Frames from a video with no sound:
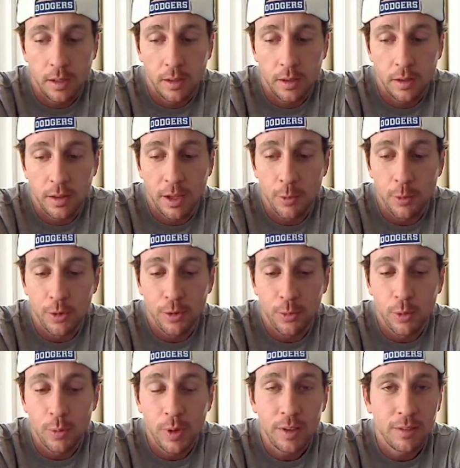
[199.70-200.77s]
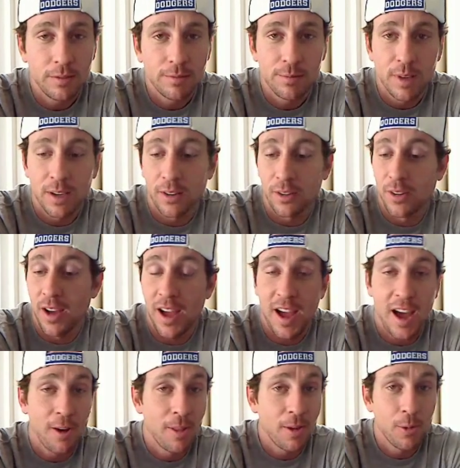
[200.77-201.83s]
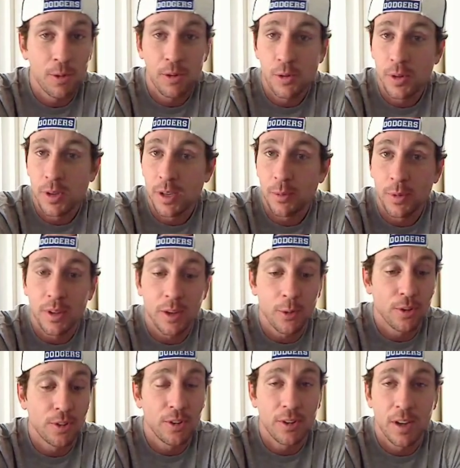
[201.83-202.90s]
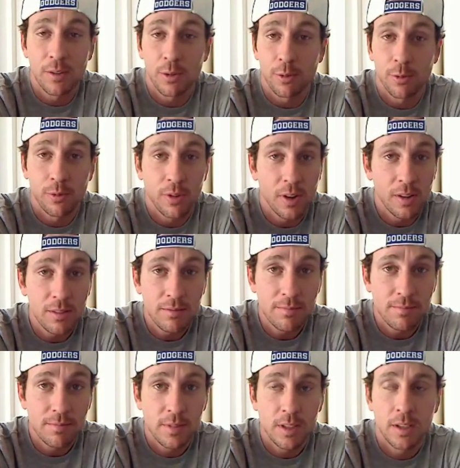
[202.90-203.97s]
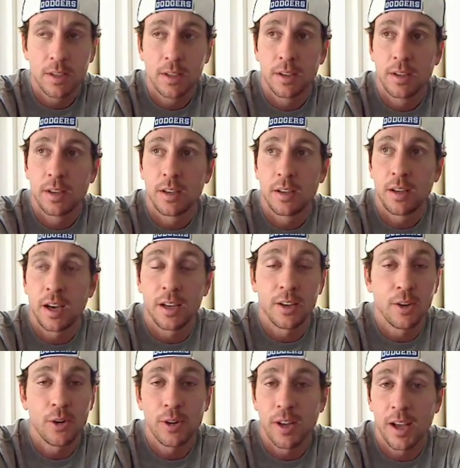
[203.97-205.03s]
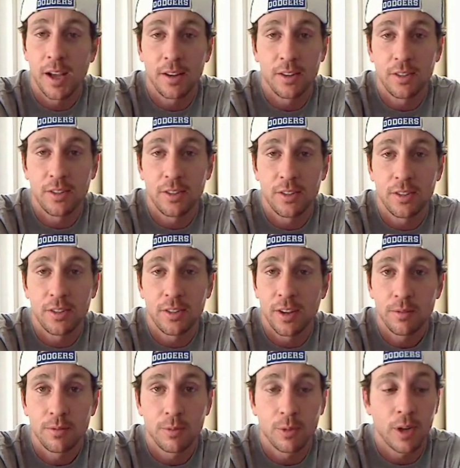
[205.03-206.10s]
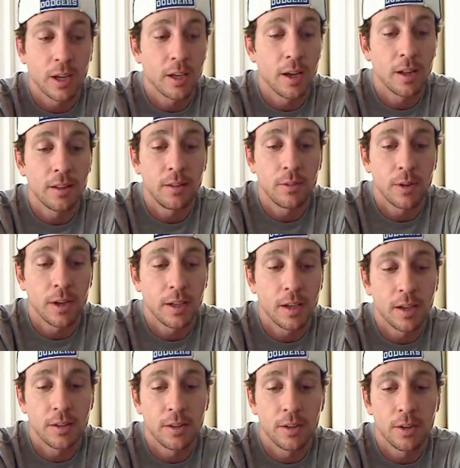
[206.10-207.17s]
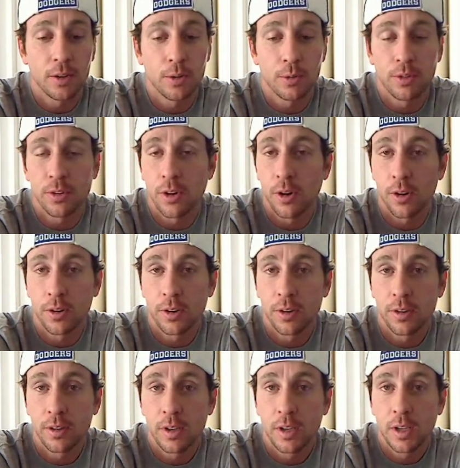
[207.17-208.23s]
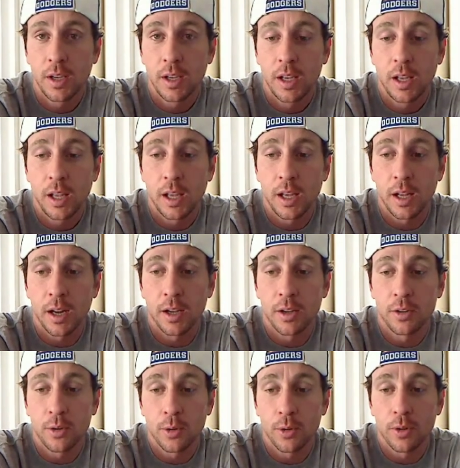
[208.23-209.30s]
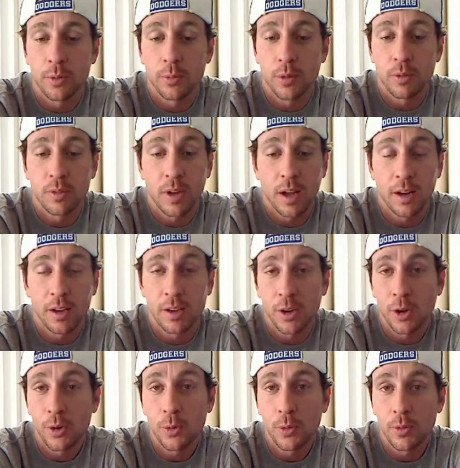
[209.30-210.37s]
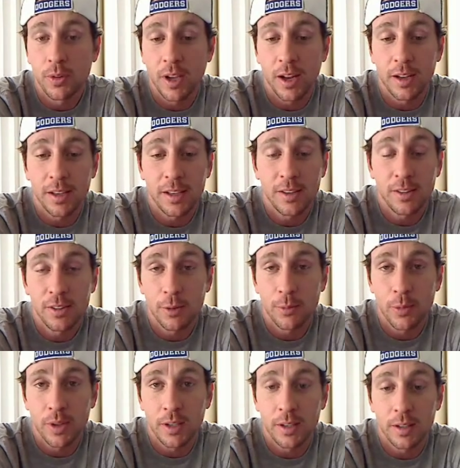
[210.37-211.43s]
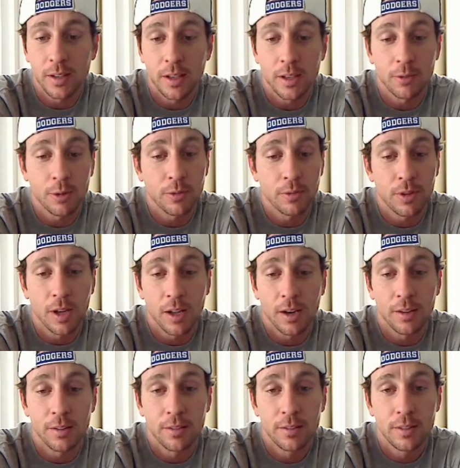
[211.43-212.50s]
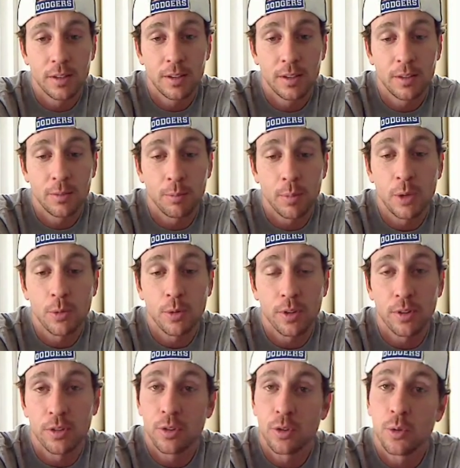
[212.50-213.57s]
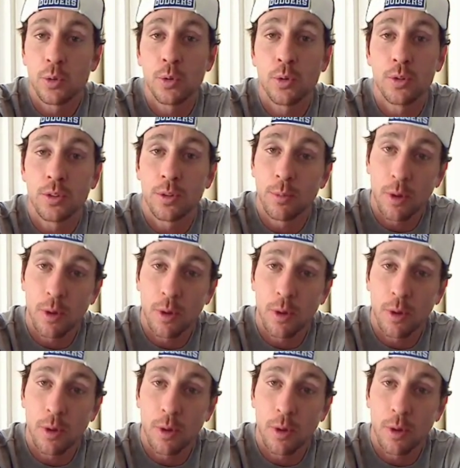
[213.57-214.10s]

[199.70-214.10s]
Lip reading: They were swimming. I don't know how they were doing it, but they were still having fun. I know it hadn't set. When I got there, it was dark, and I told them, we've got to go, we've got to eat something, and we've got to meet with the school tomorrow.